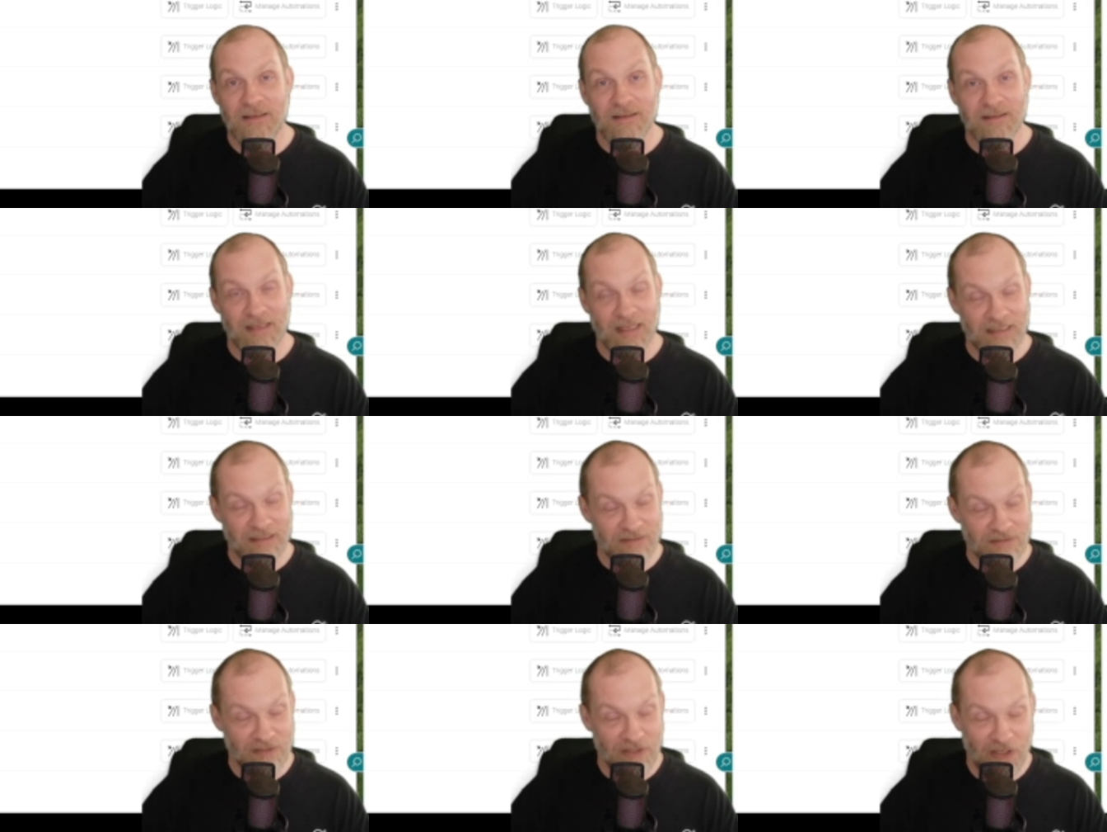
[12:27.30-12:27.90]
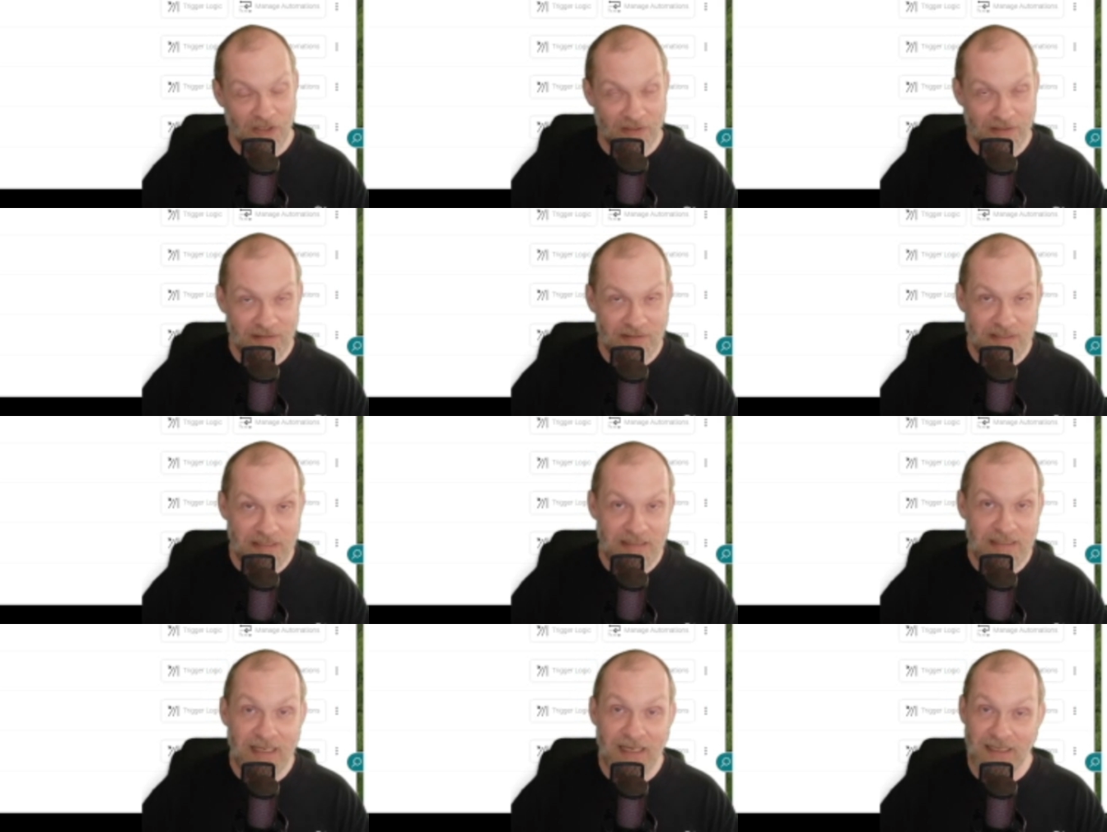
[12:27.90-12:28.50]
And as long as
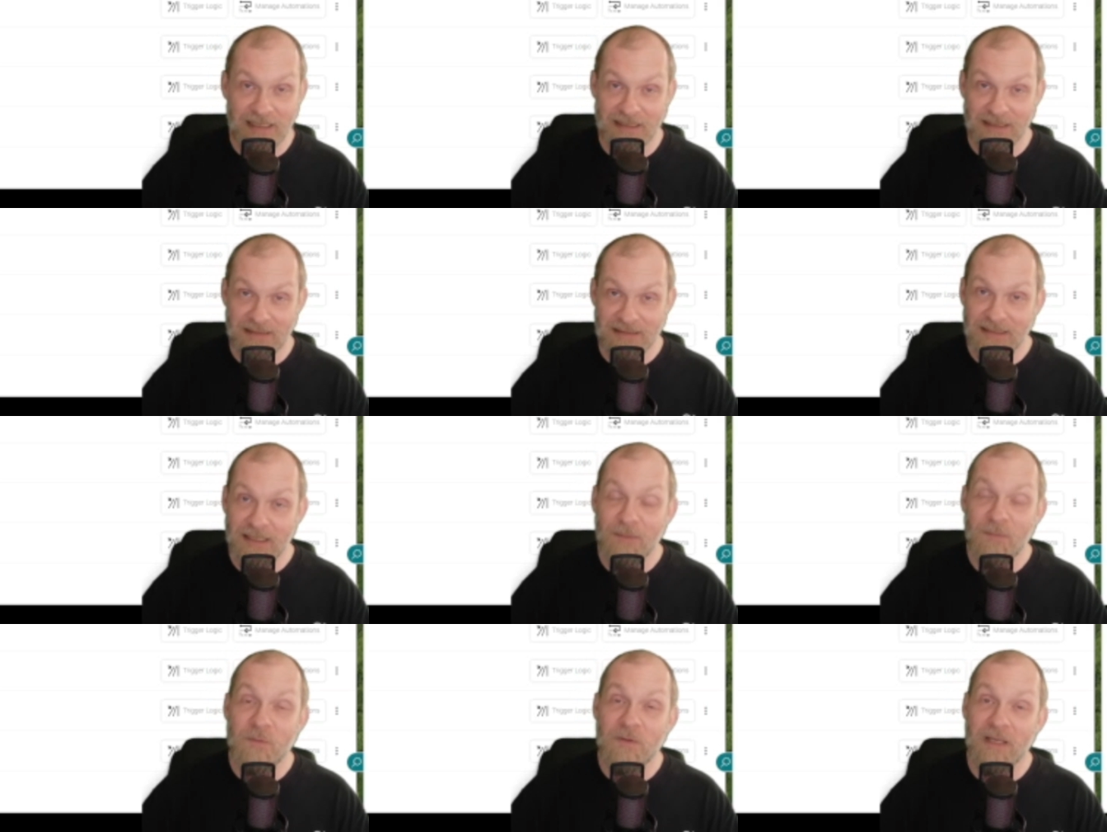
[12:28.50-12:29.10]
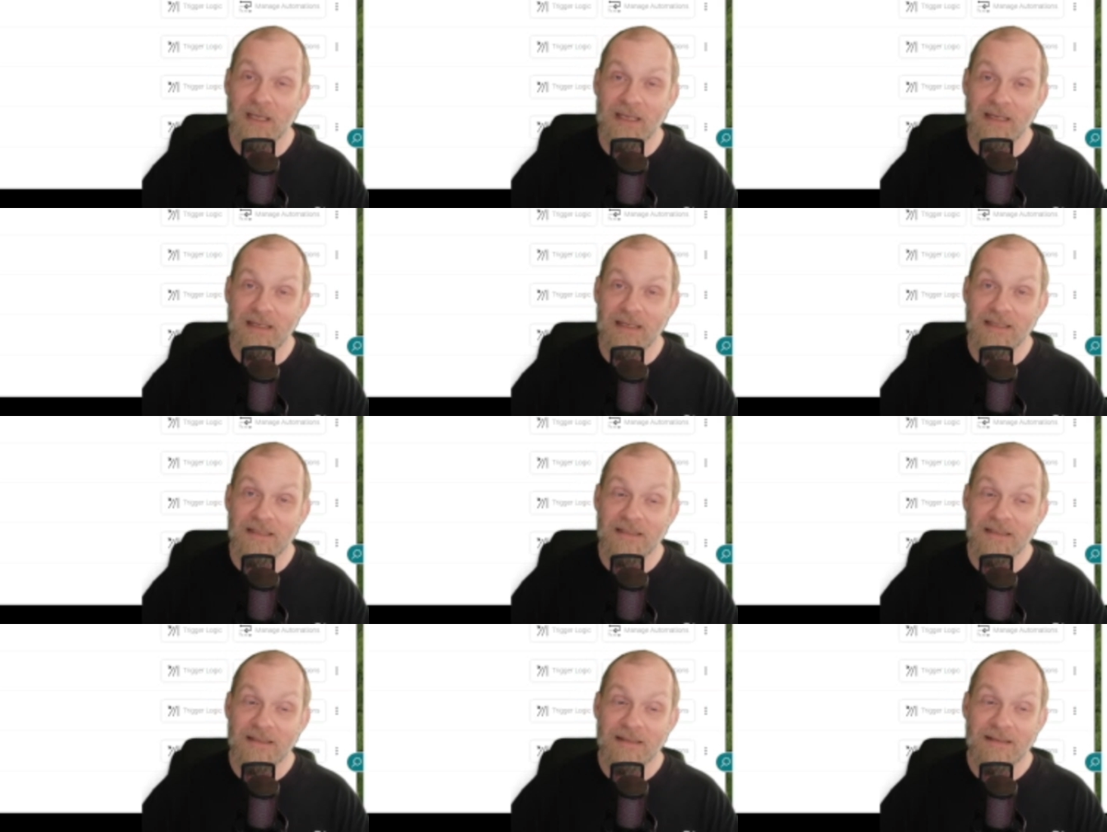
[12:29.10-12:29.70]
the date gets
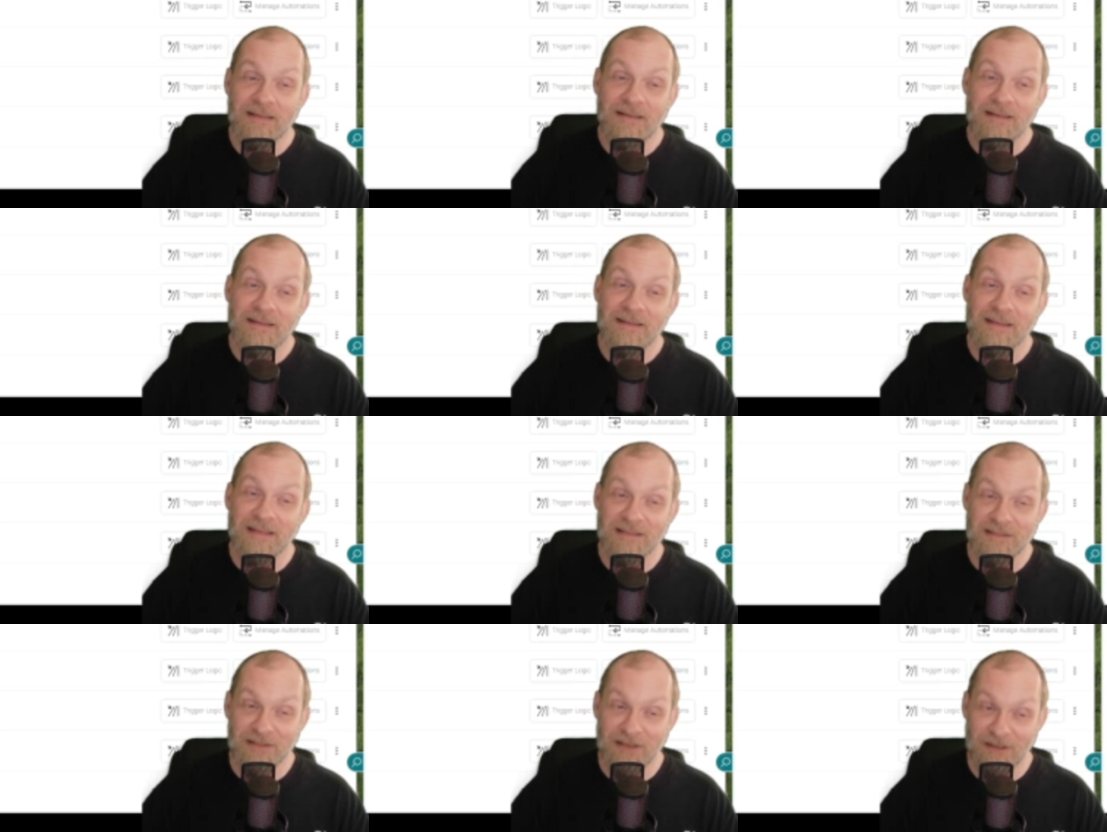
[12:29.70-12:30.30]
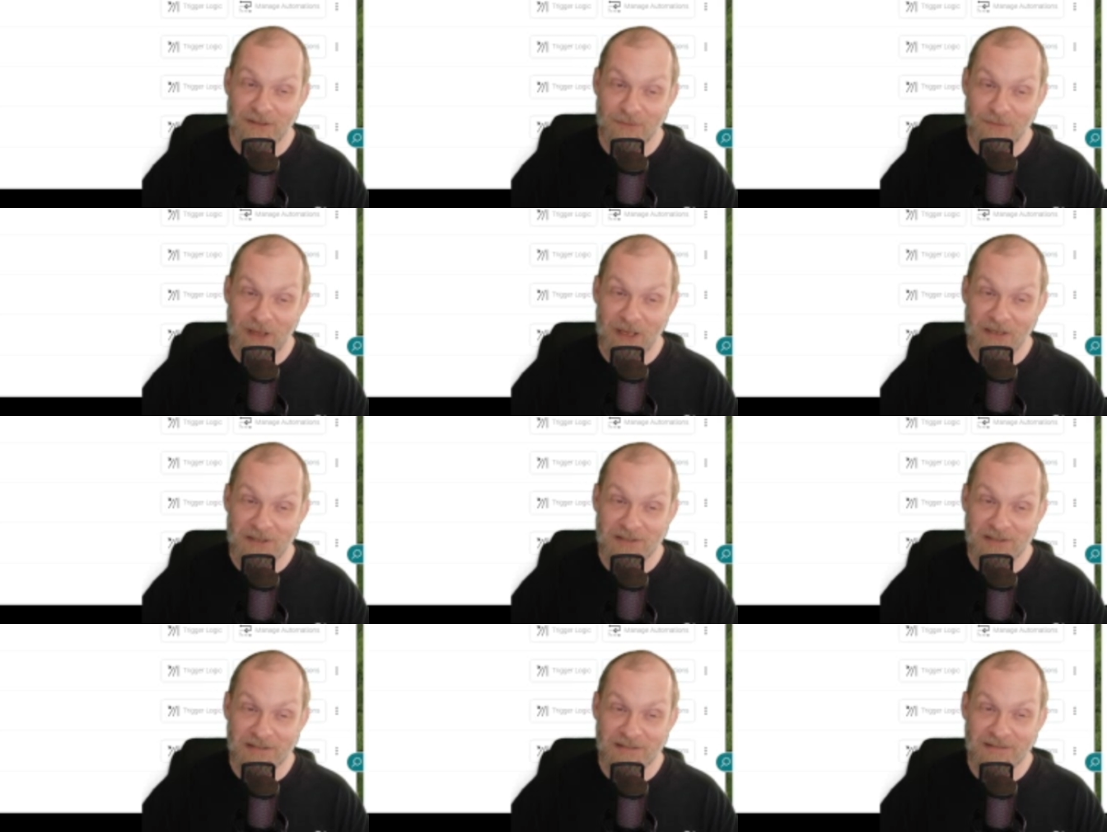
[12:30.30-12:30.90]
updated, this
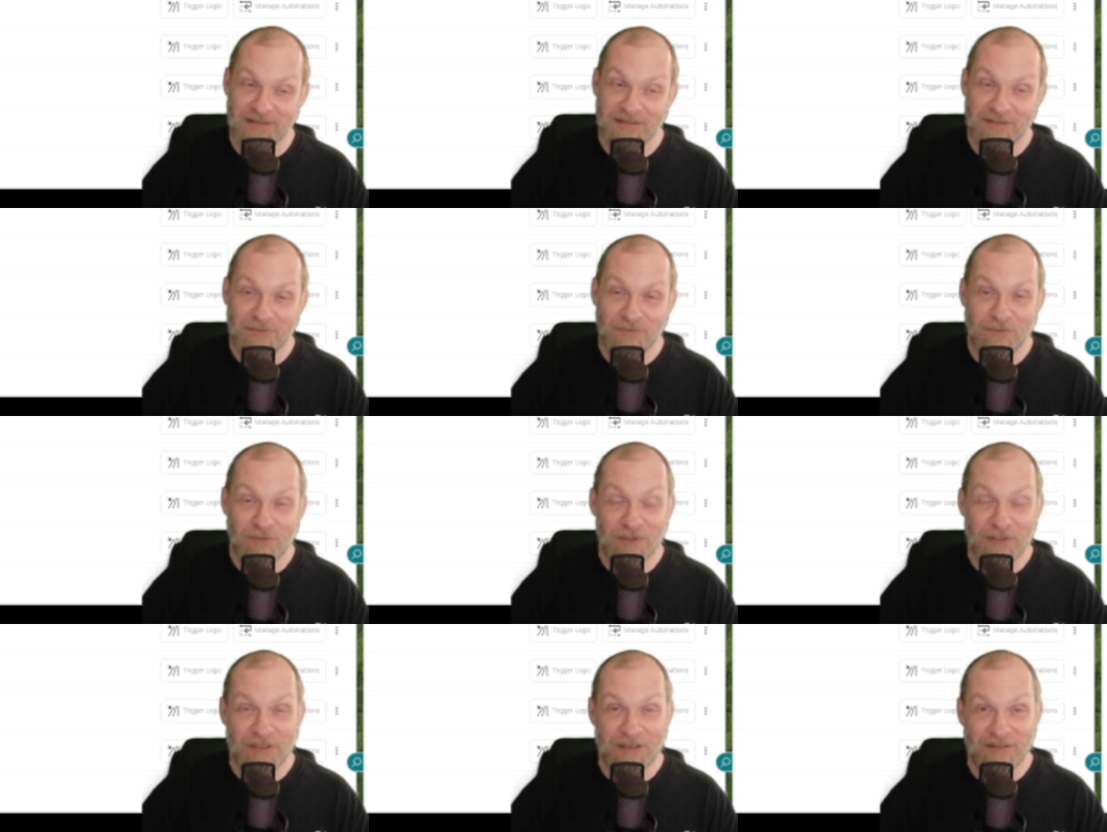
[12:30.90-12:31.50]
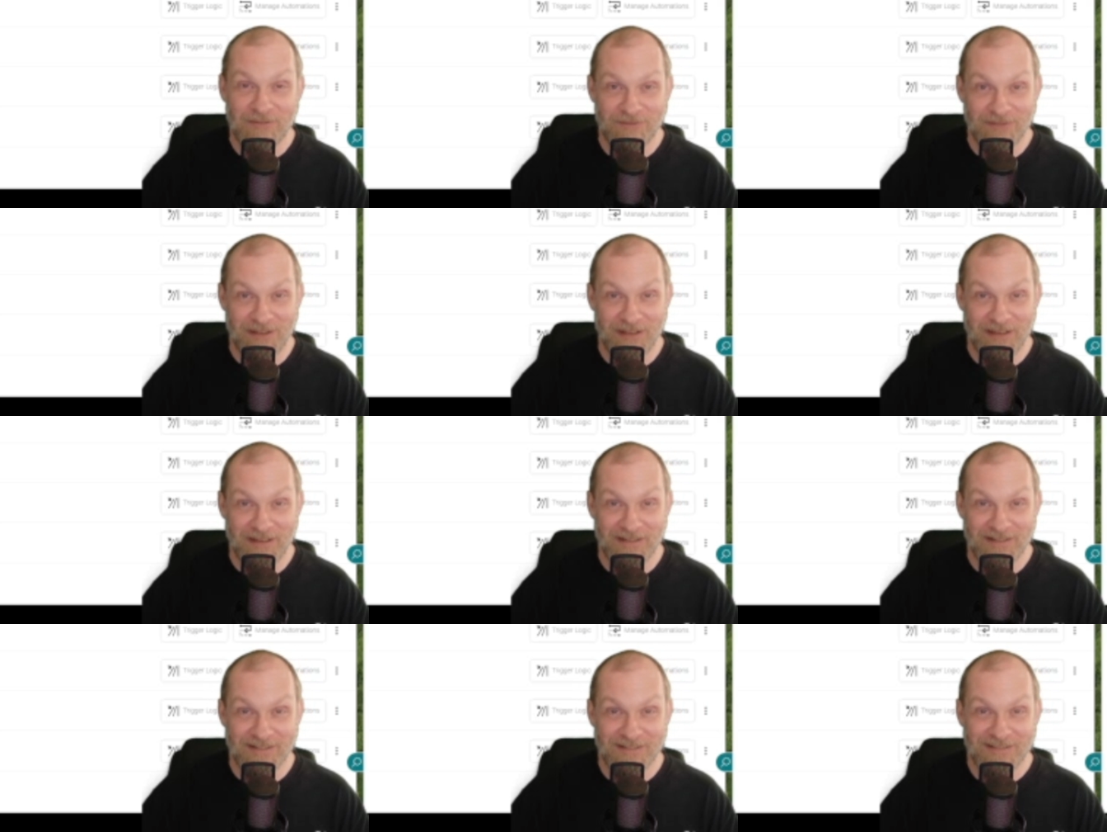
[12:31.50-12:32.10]
automation will not
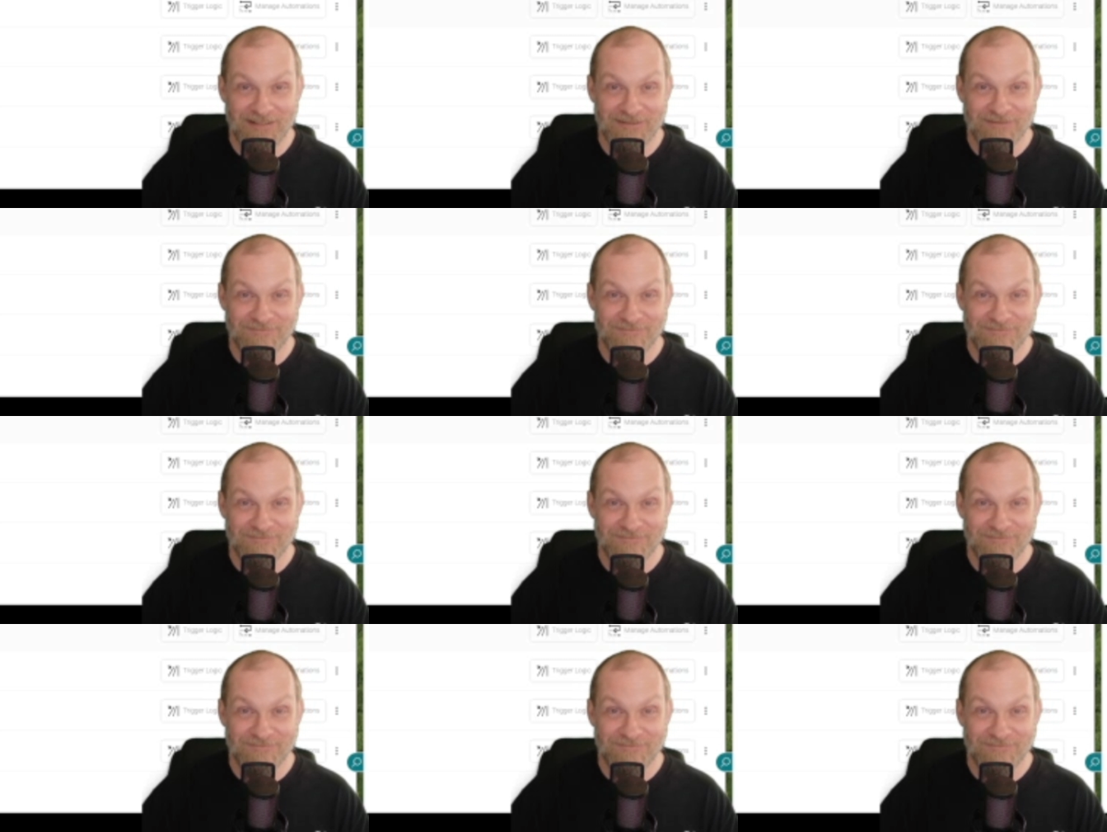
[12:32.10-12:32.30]
fire.